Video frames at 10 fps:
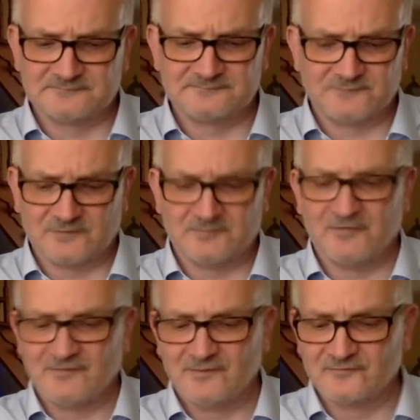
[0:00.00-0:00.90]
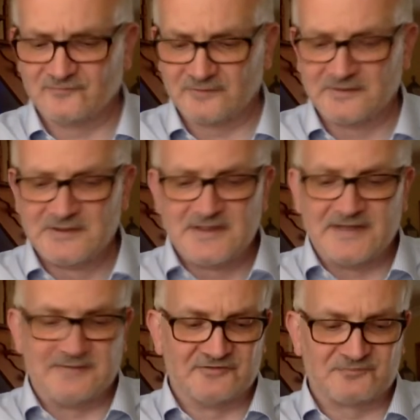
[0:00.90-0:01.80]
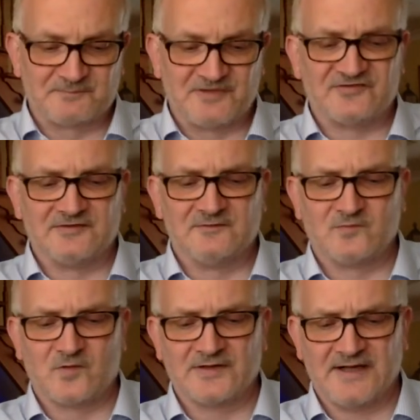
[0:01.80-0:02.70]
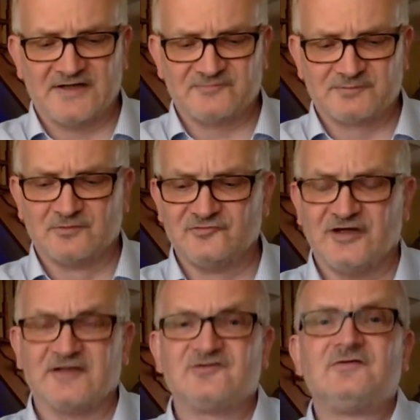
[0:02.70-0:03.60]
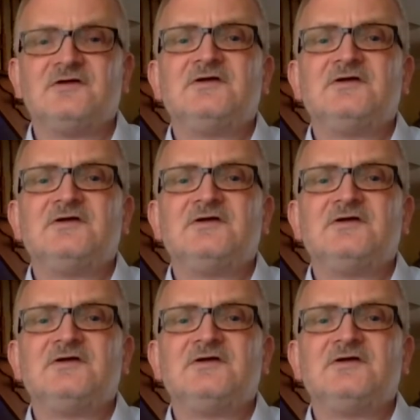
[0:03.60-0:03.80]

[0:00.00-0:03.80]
Not going to bother looking for it. Anyway, it's basically one guy's project.